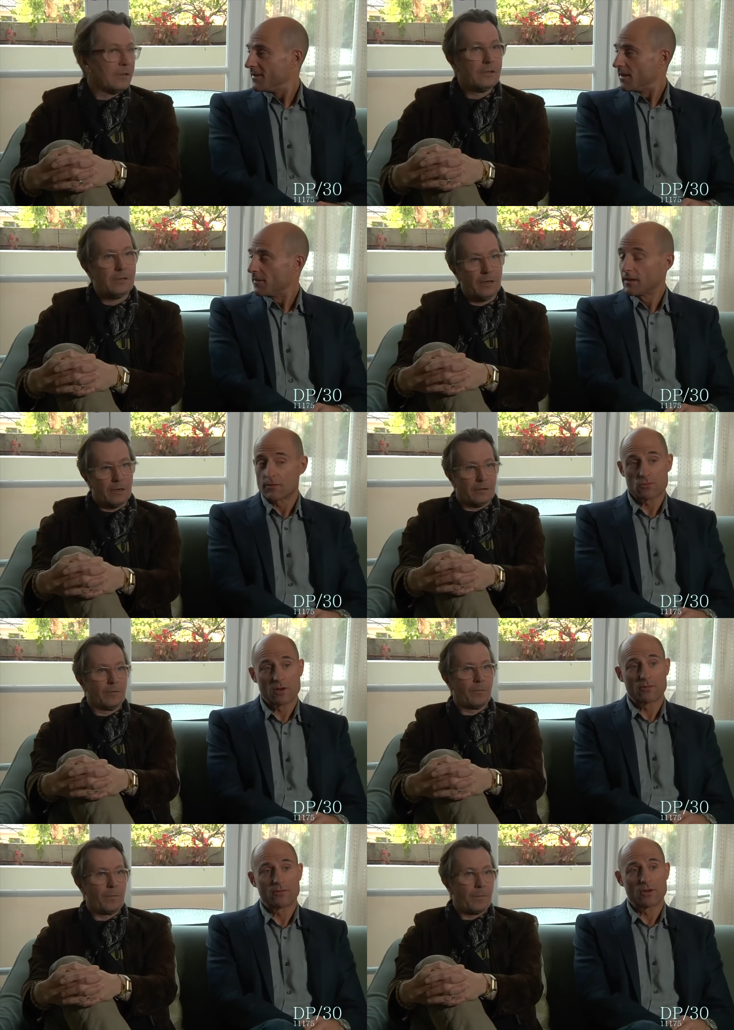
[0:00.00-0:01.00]
Speaker 1: I think that was one of
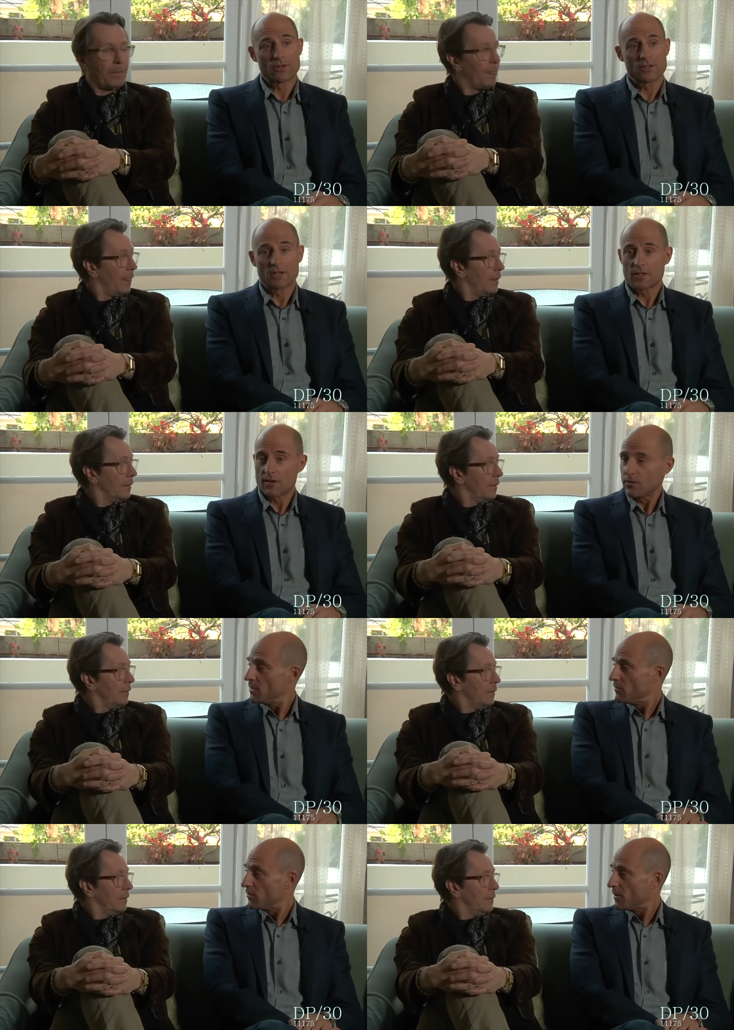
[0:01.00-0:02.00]
the first things I ever did
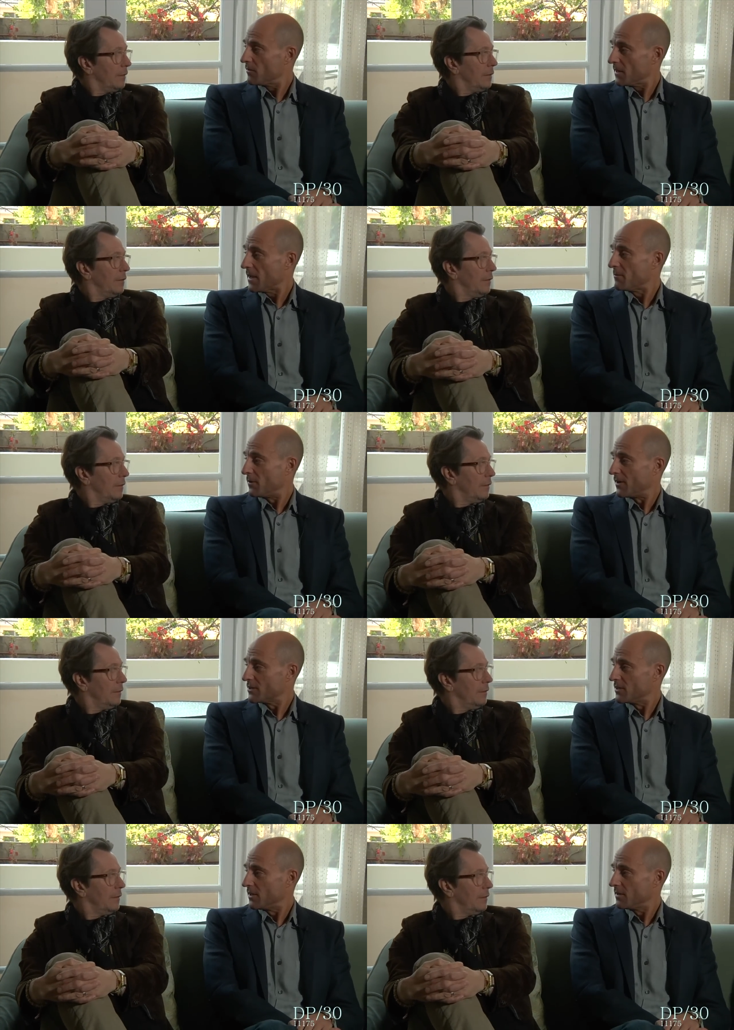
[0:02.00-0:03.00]
in front of a camera,
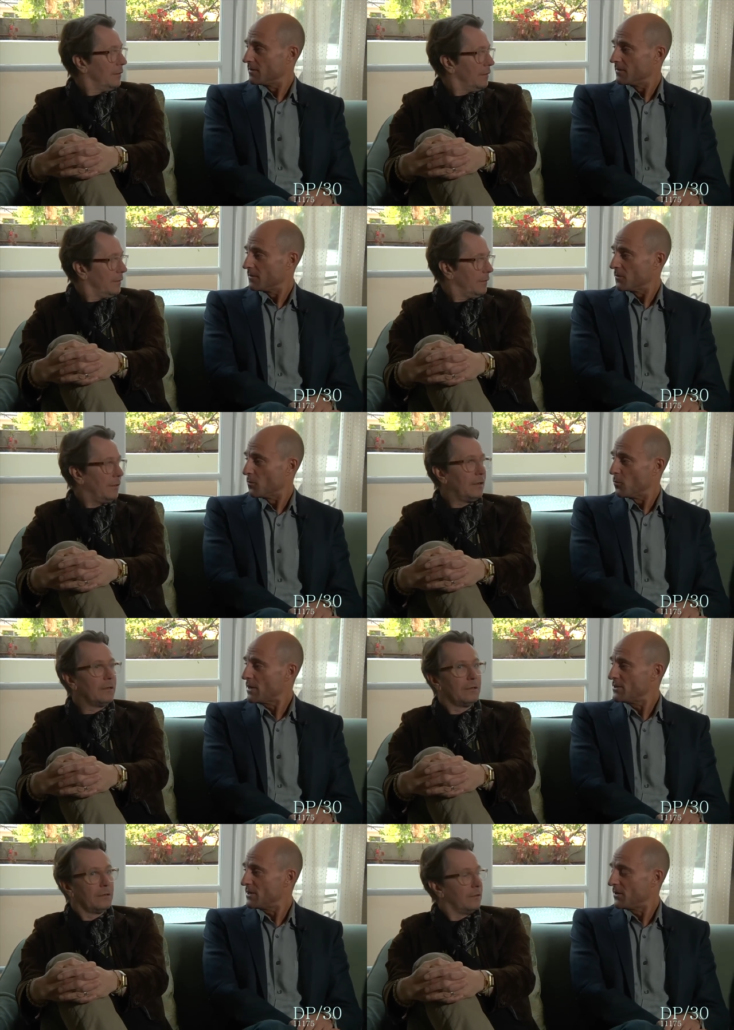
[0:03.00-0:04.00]
actually, on yeah. a
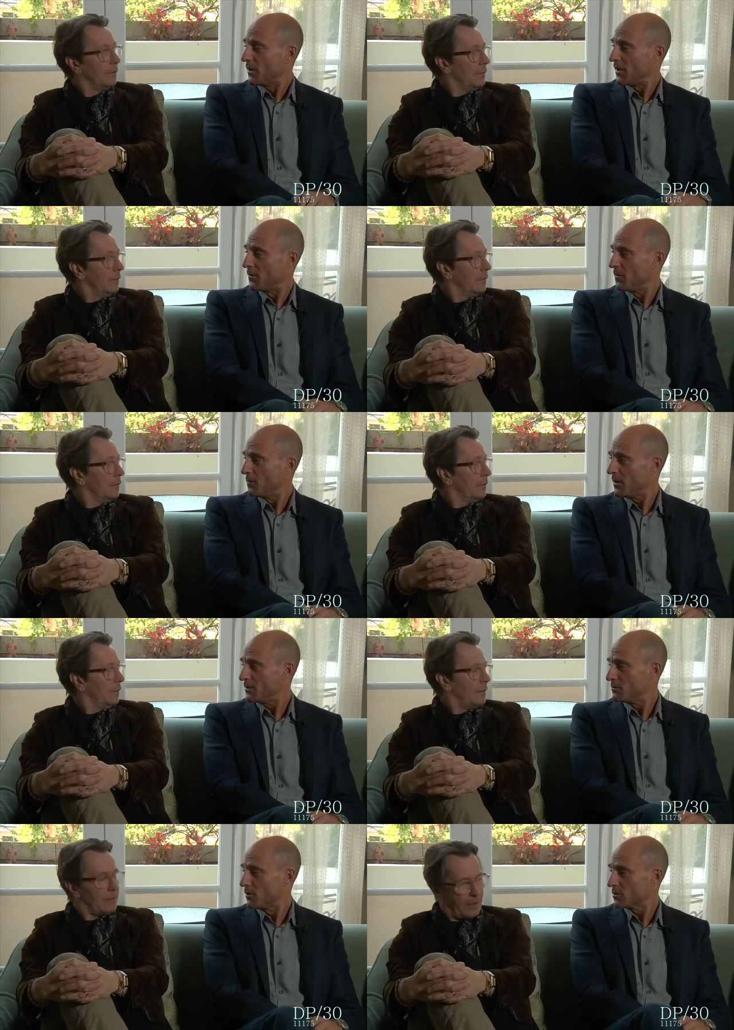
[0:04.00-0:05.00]
windy night on the way
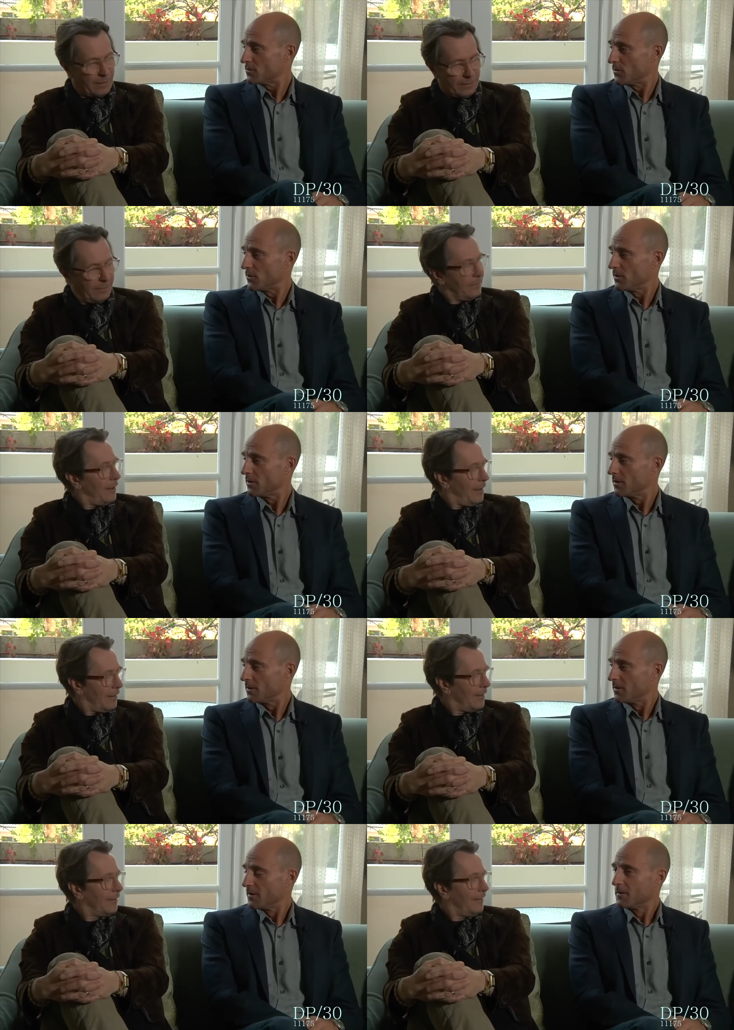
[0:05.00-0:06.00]
to Oxford.
Speaker 2: Yeah,
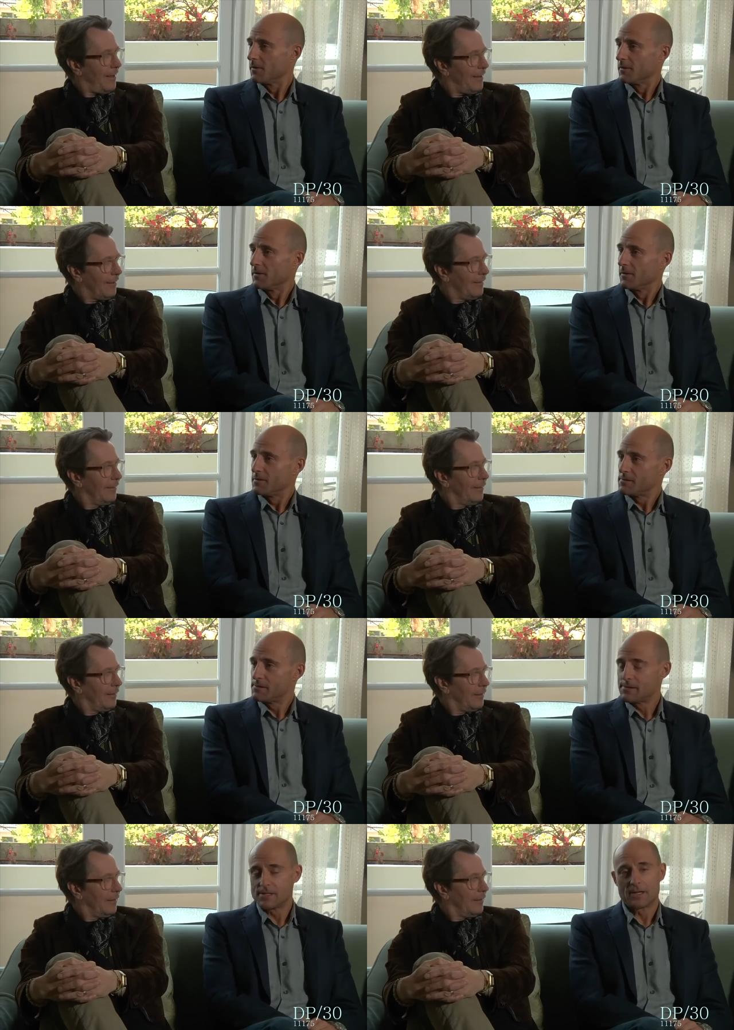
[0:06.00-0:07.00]
yeah,
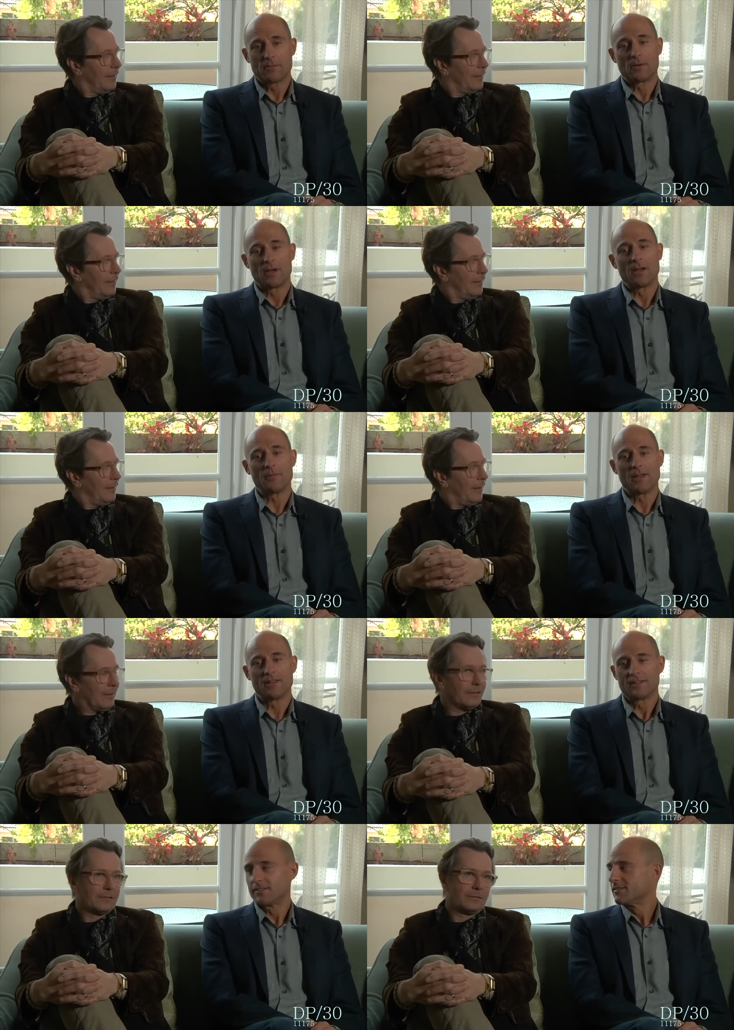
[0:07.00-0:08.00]
Speaker 1: yeah, blimey. Yeah,
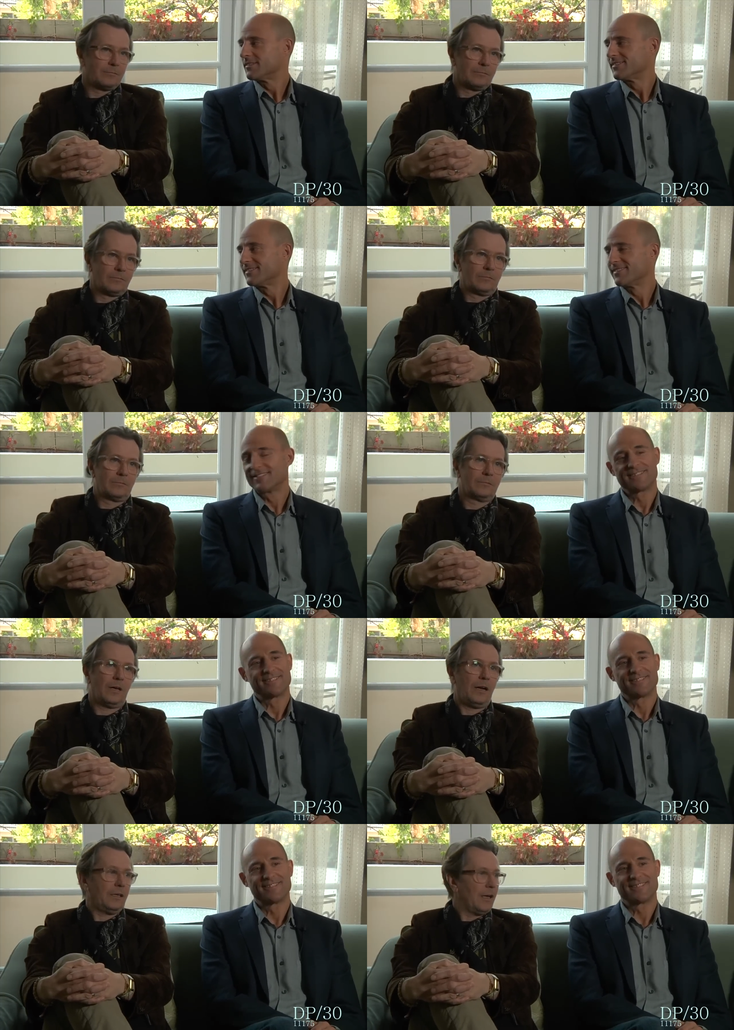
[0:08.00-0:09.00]

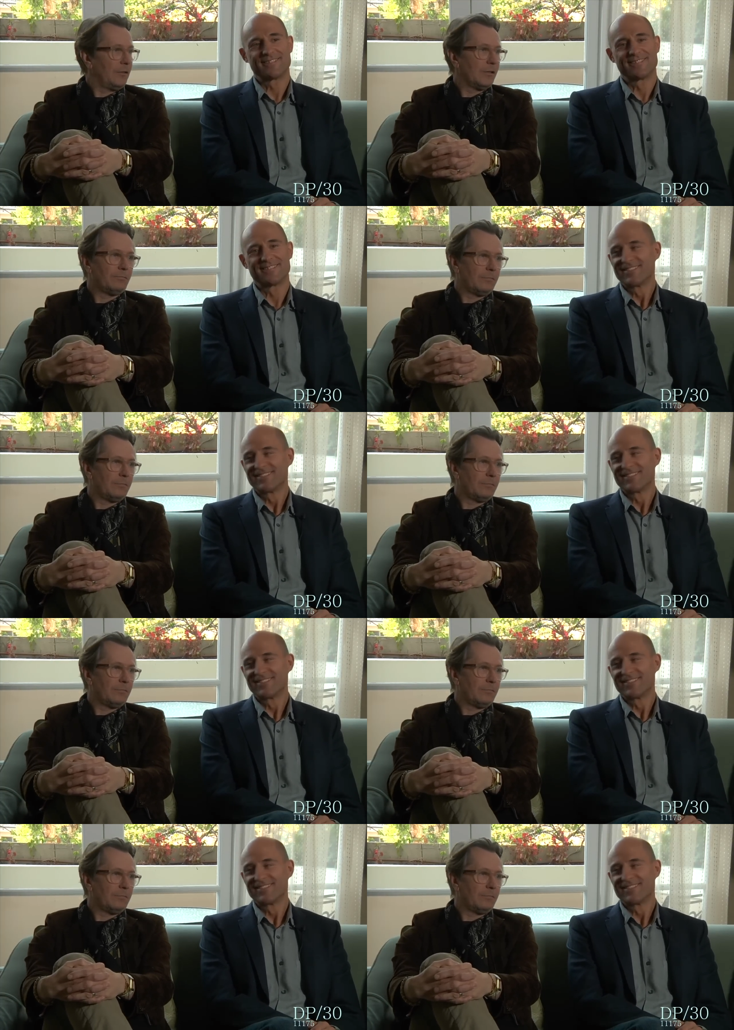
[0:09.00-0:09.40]
Speaker 2: so I know the